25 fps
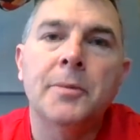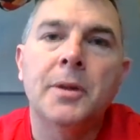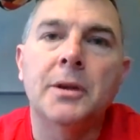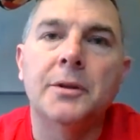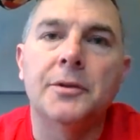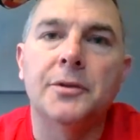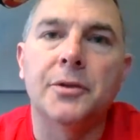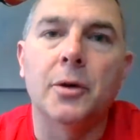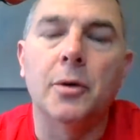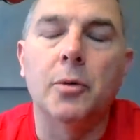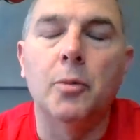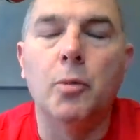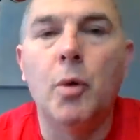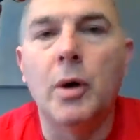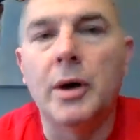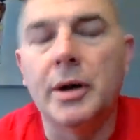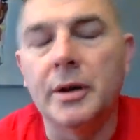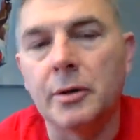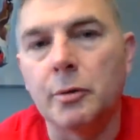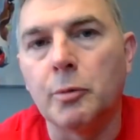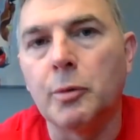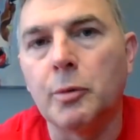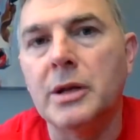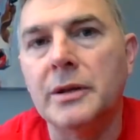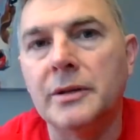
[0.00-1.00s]
So one of
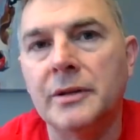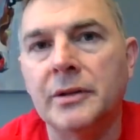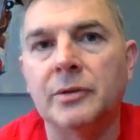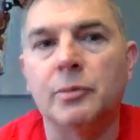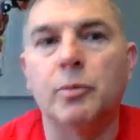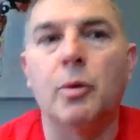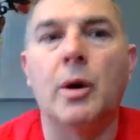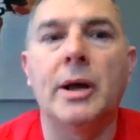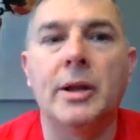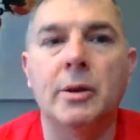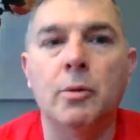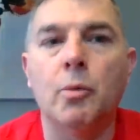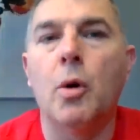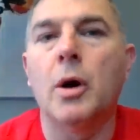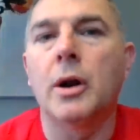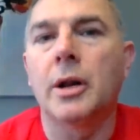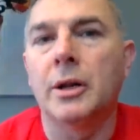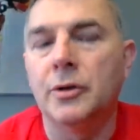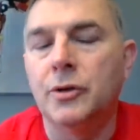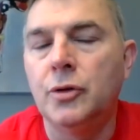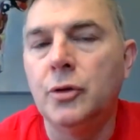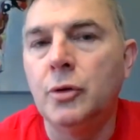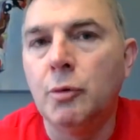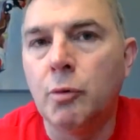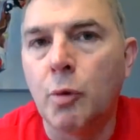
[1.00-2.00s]
the reasons why you want
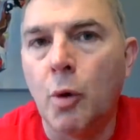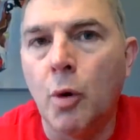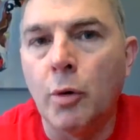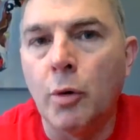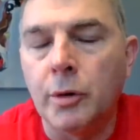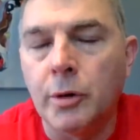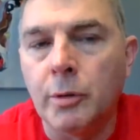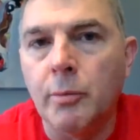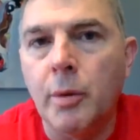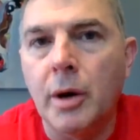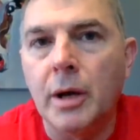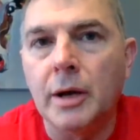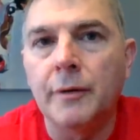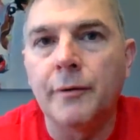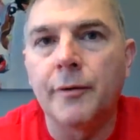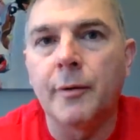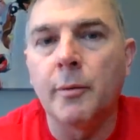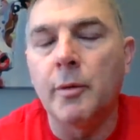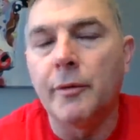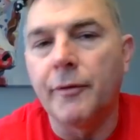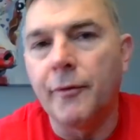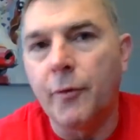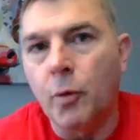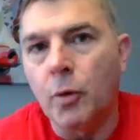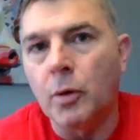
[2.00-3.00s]
to do roll your money from
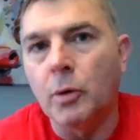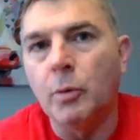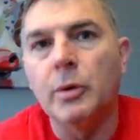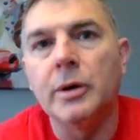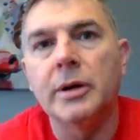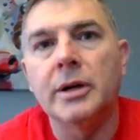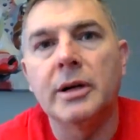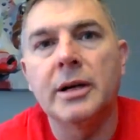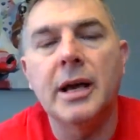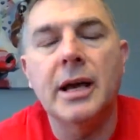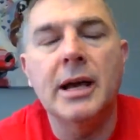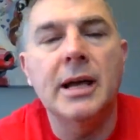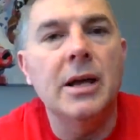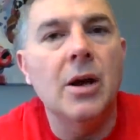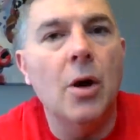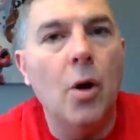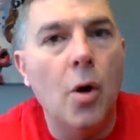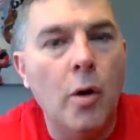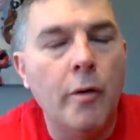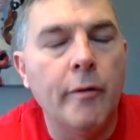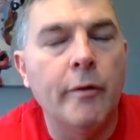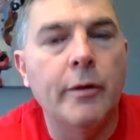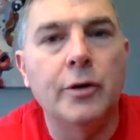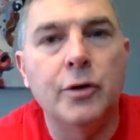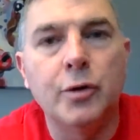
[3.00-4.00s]
a 401k
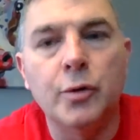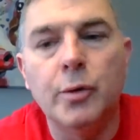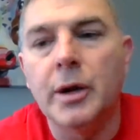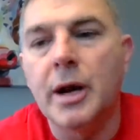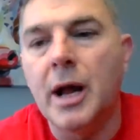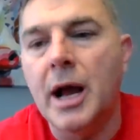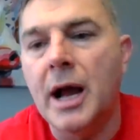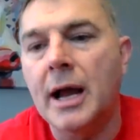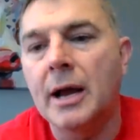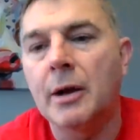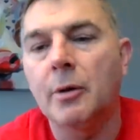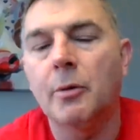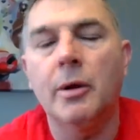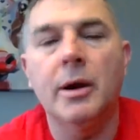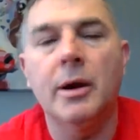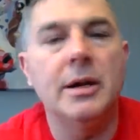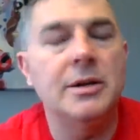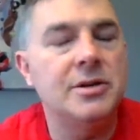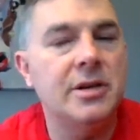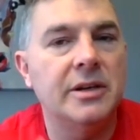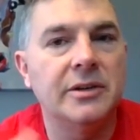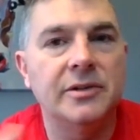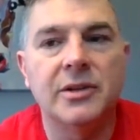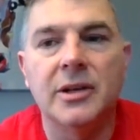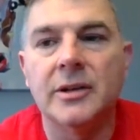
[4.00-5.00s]
over to an IRA it
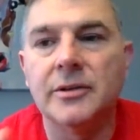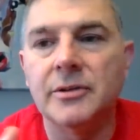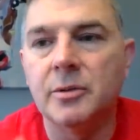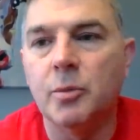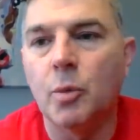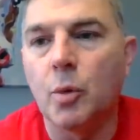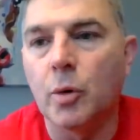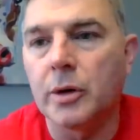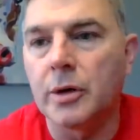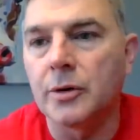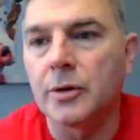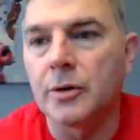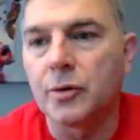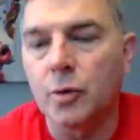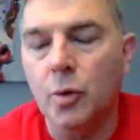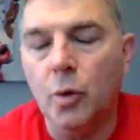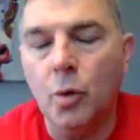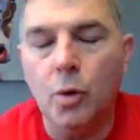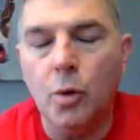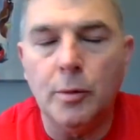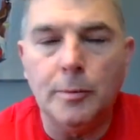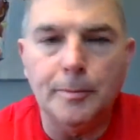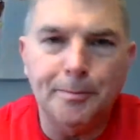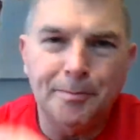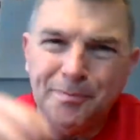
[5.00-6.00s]
just gives you more
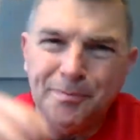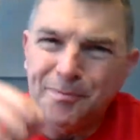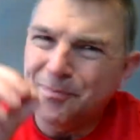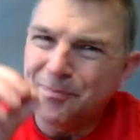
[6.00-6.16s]
control.